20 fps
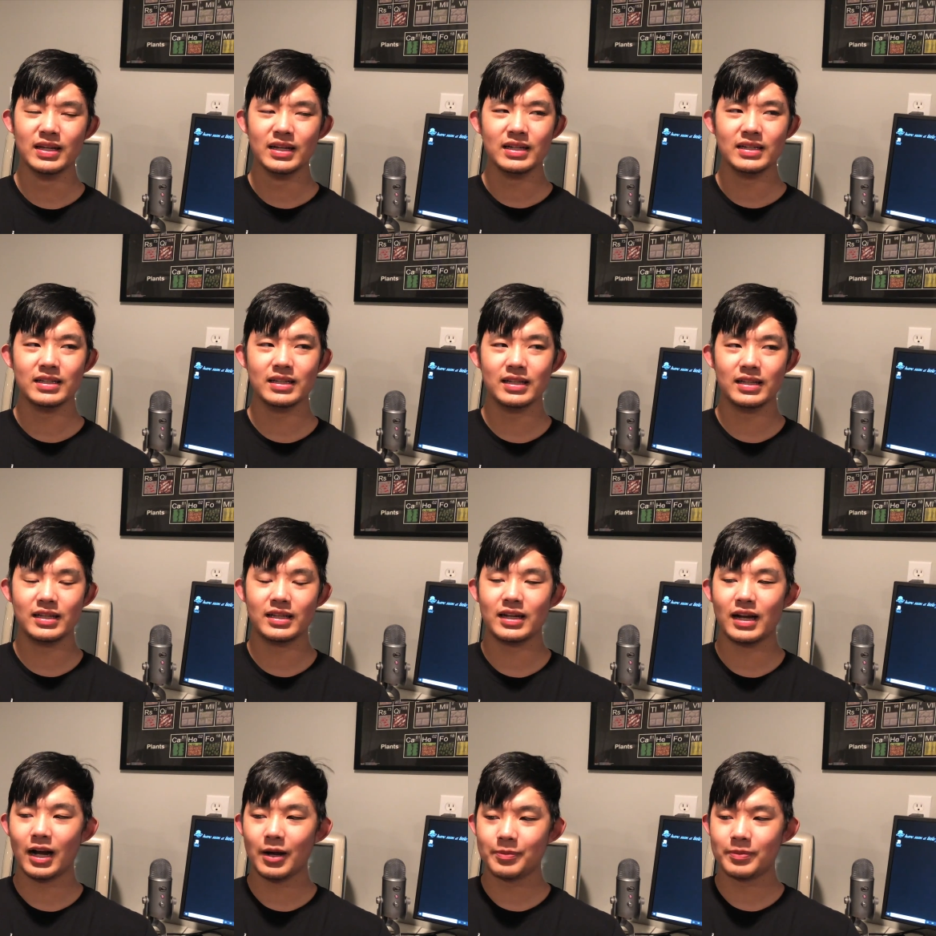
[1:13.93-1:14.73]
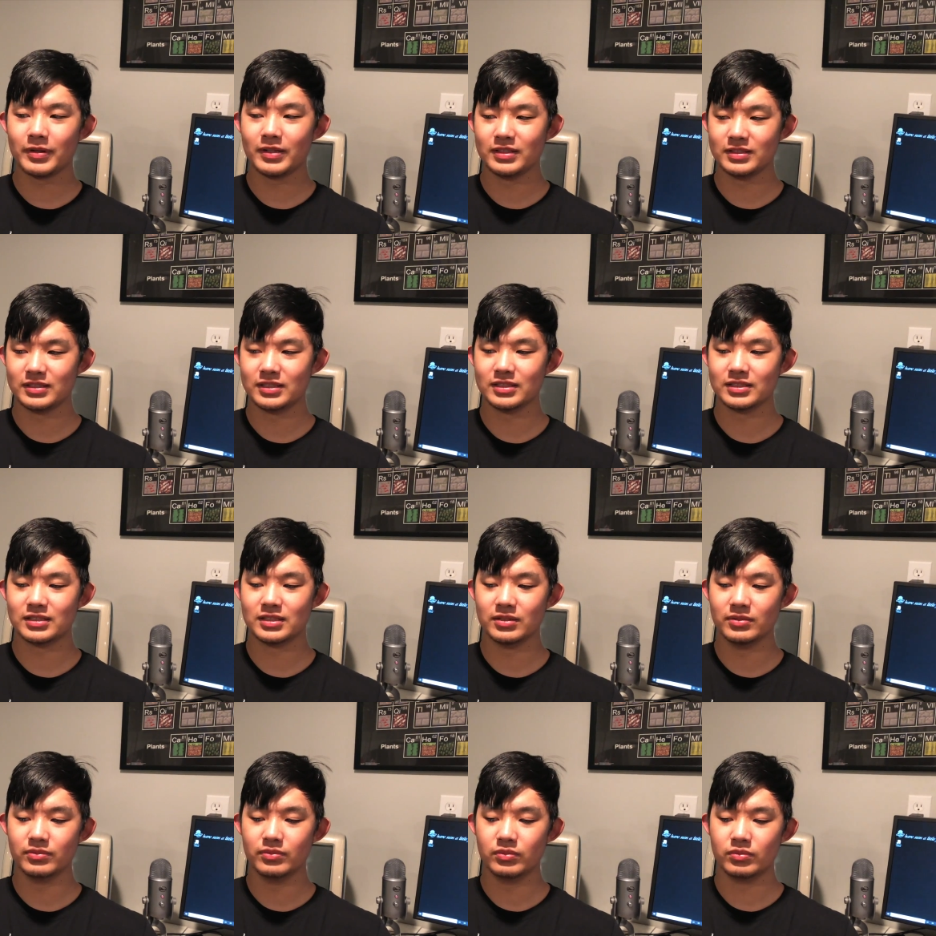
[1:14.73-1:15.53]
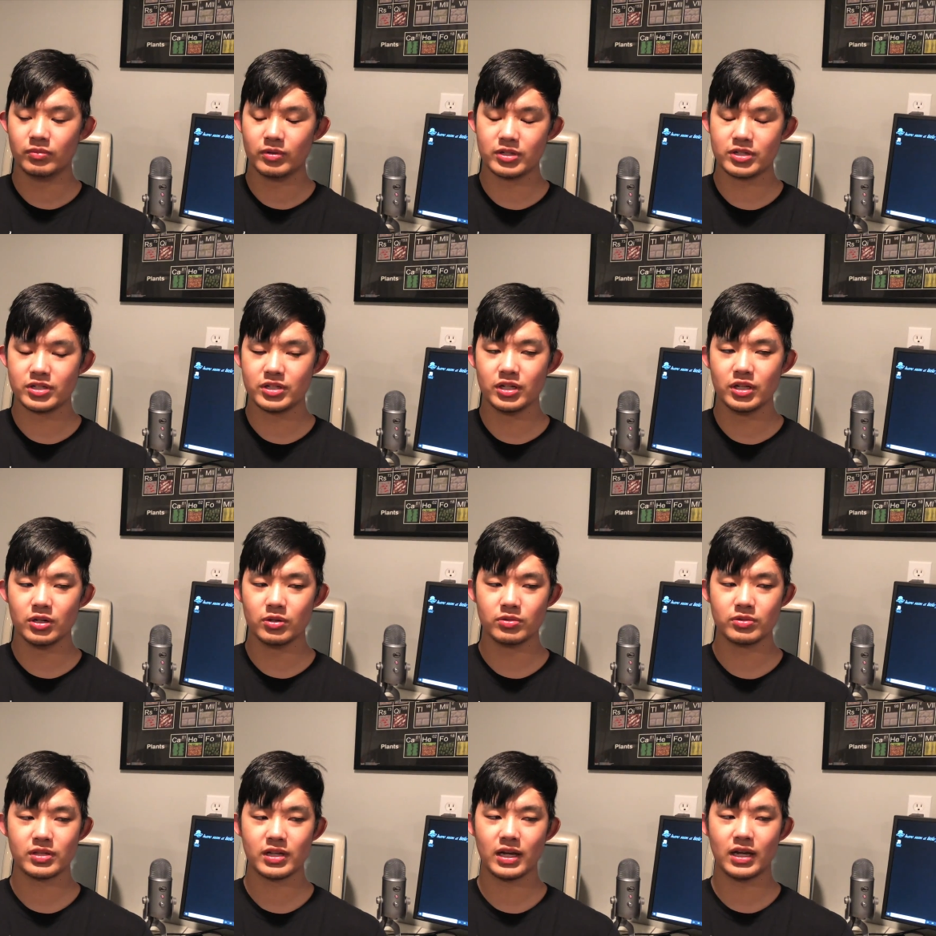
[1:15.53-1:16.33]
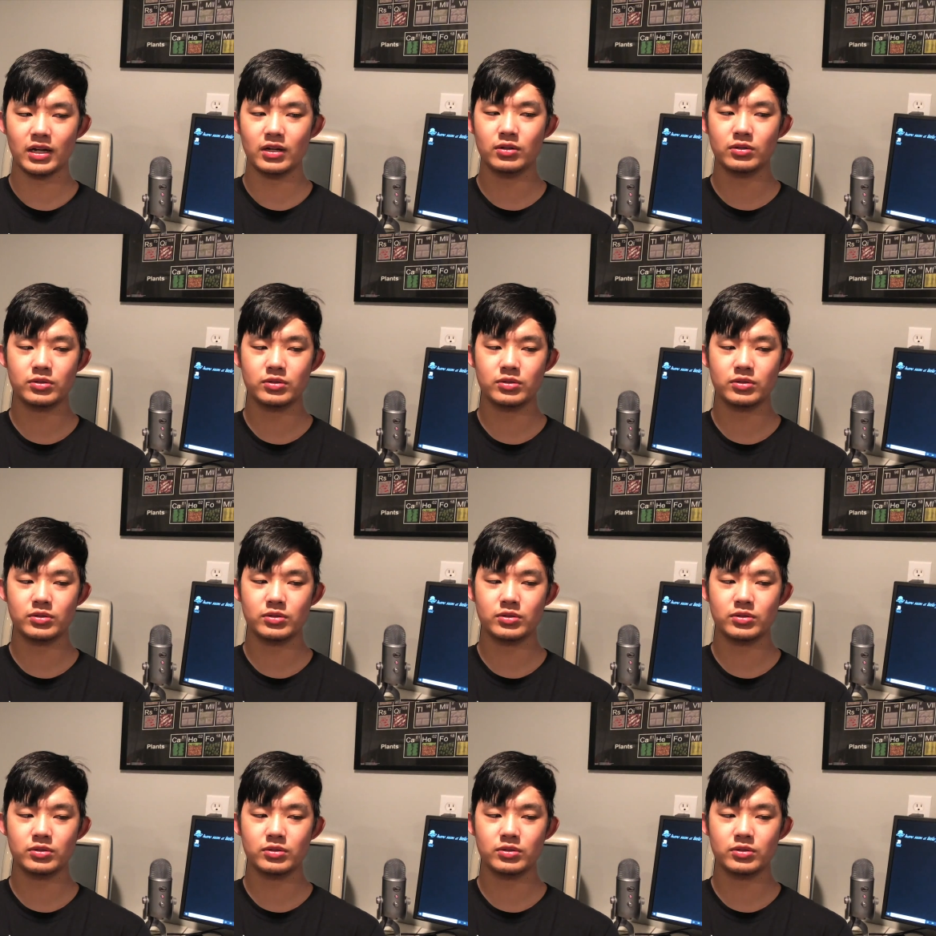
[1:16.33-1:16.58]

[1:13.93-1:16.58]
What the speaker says: And then the operating system, which knows how